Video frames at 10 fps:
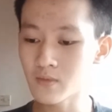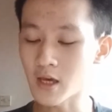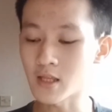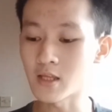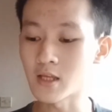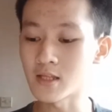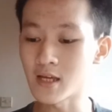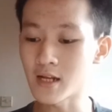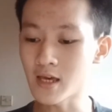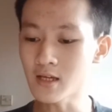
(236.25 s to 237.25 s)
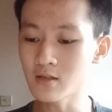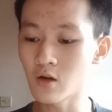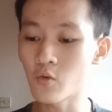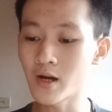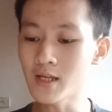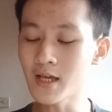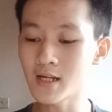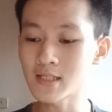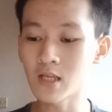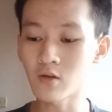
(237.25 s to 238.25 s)
and in the DNA, the guanine
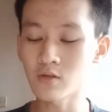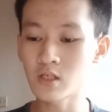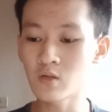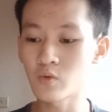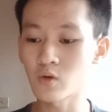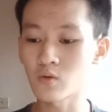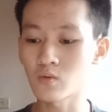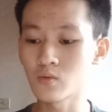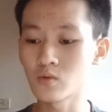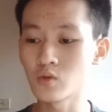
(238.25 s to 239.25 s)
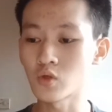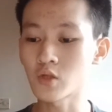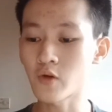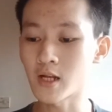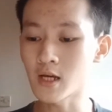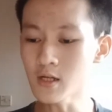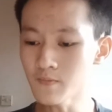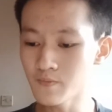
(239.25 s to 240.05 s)
and the cytosine will join together,